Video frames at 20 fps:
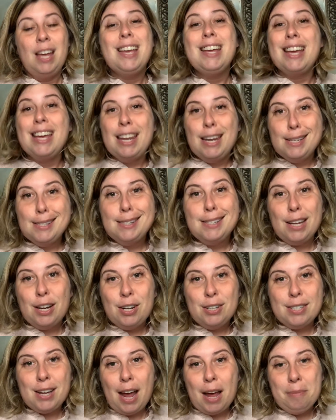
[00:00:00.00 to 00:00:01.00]
it is dinner
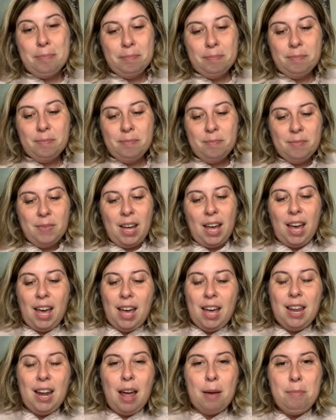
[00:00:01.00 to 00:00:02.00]
time,
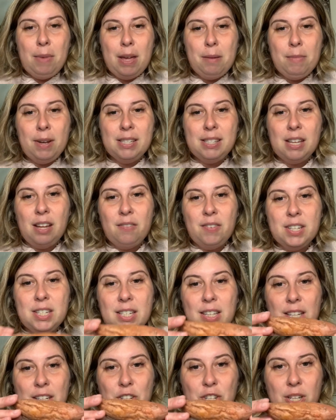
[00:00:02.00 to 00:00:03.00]
and I made myself a
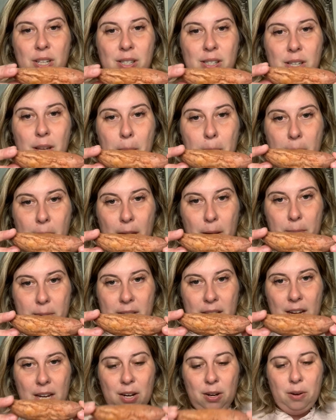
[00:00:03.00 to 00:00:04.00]
delicious baked
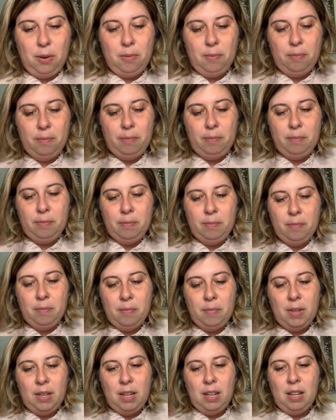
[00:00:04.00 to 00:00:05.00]
potato.
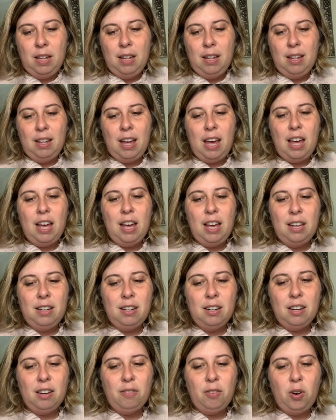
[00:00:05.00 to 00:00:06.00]

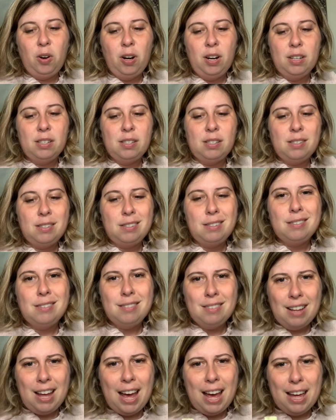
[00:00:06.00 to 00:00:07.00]
And, of course,
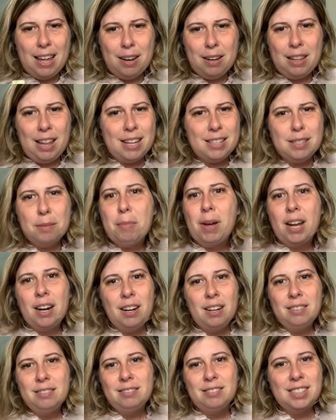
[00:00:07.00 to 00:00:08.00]
I added lots of
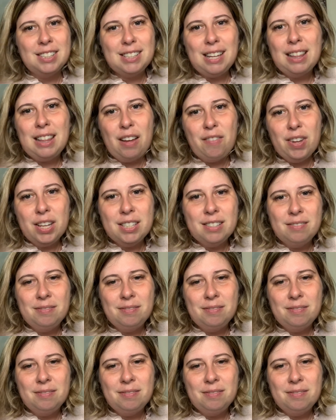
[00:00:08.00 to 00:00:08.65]
butter because I love it.